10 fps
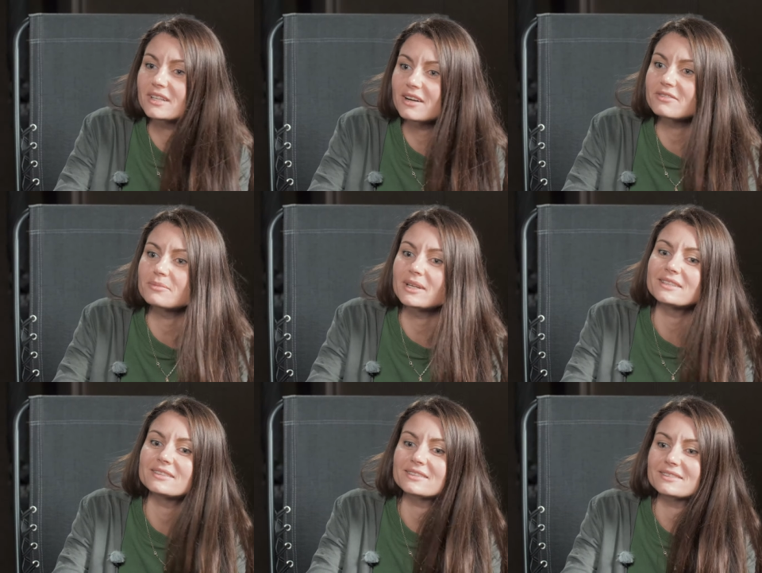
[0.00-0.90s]
the
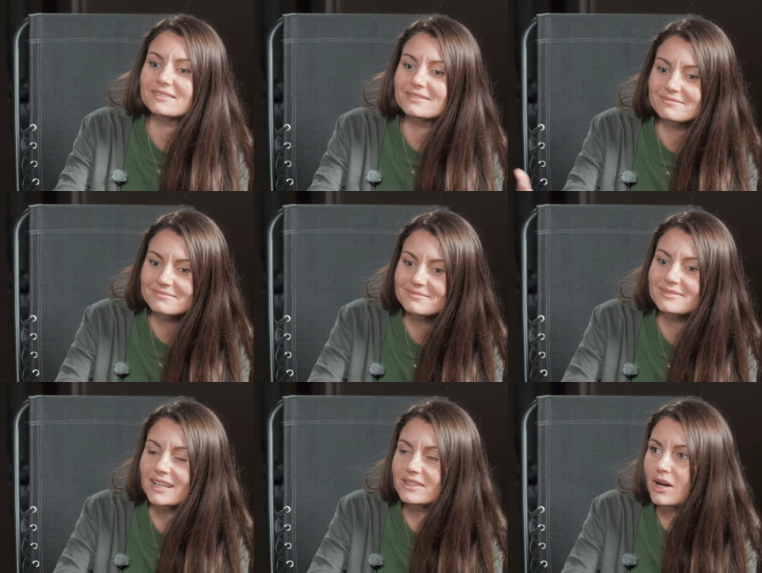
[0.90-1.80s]
government
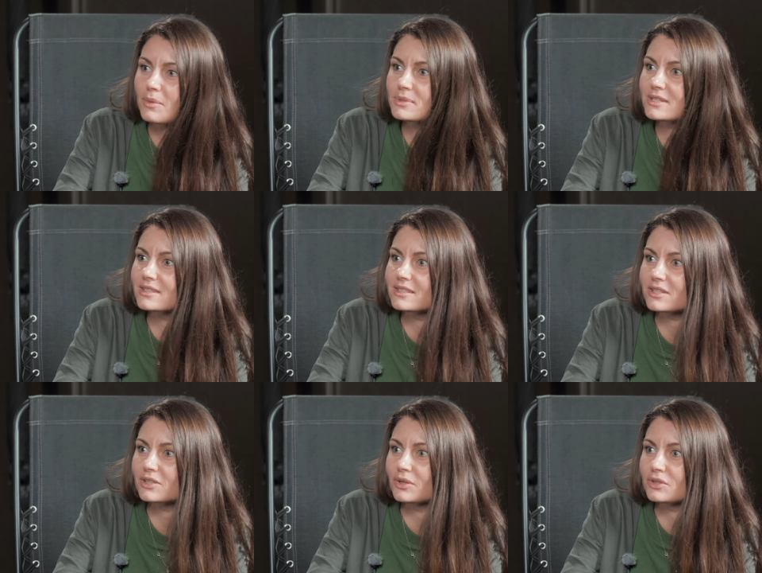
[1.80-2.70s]
adopts the
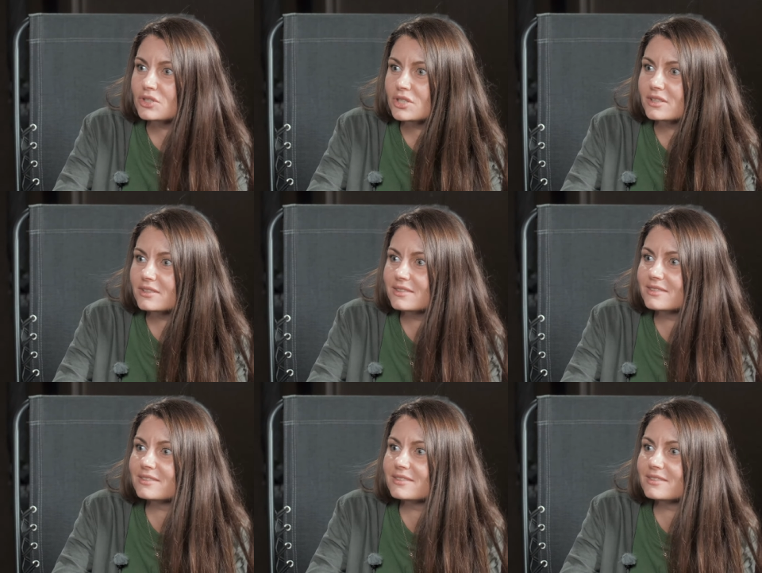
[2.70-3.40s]
technology,